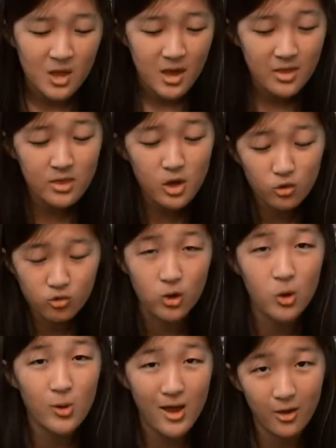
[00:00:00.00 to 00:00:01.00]
And they'll
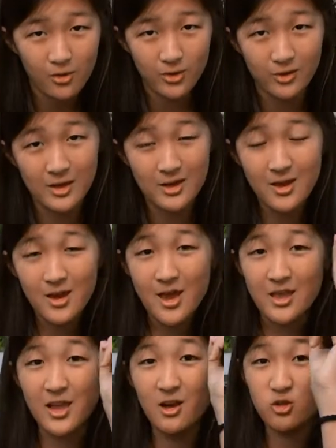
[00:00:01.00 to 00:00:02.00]
grow healthily,
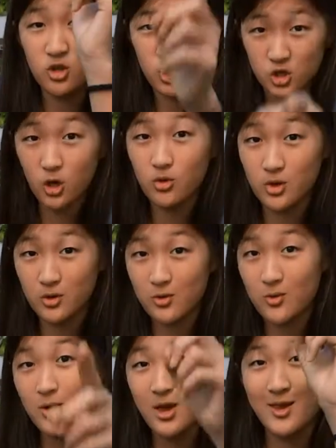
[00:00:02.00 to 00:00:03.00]
and I'll show you,
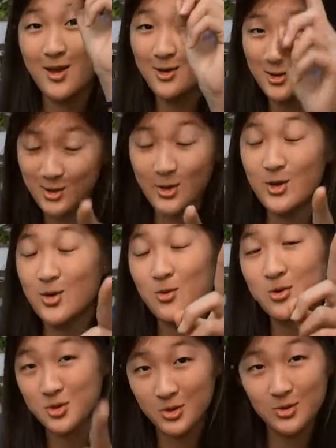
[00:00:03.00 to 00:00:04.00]
and I'll show you the
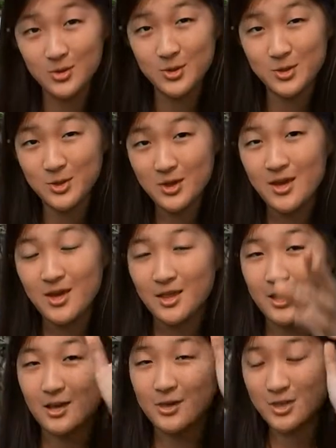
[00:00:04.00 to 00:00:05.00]
results,
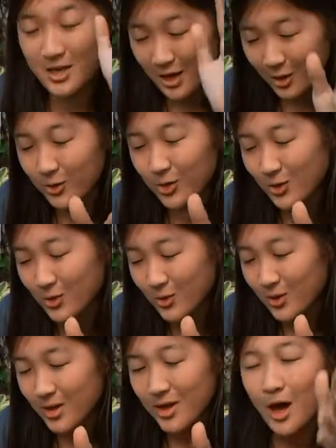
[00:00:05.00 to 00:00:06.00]
and I'll tell you,
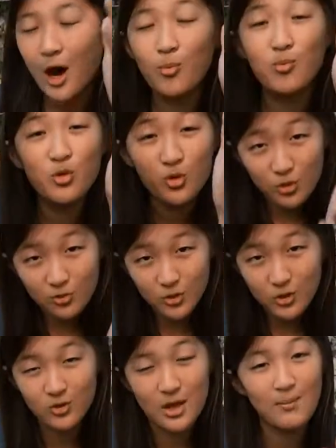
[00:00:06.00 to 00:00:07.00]
I'll prove
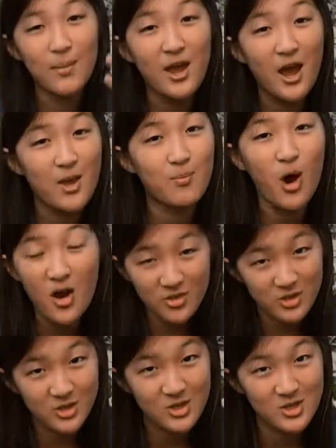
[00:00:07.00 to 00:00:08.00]
to you that my
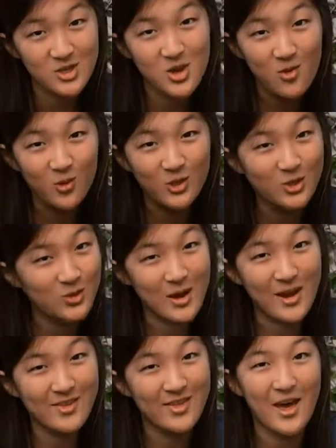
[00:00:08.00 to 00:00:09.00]
hypothesis was
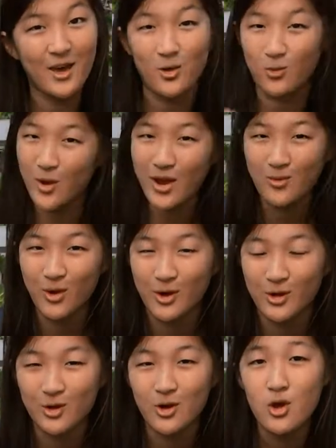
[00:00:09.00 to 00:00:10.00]
correct, that gray
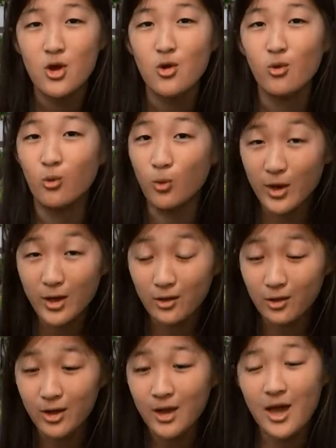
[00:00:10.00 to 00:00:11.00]
water
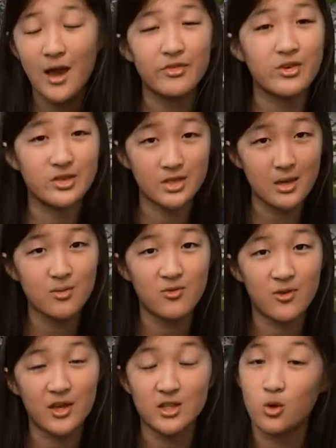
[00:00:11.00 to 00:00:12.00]
will have the same
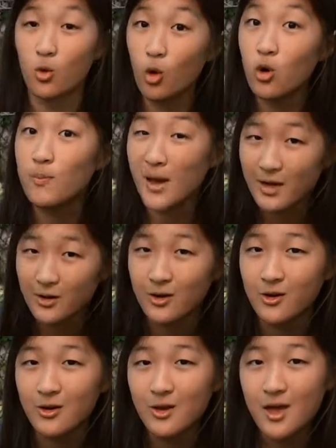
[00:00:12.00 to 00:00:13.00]
effects or
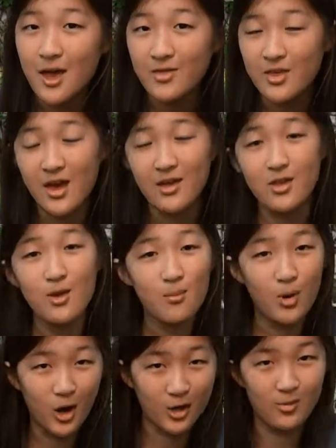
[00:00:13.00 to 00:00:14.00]
better than
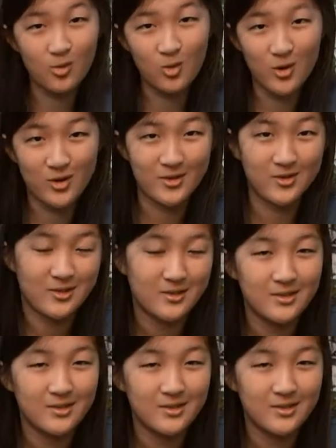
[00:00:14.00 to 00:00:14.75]
potable water.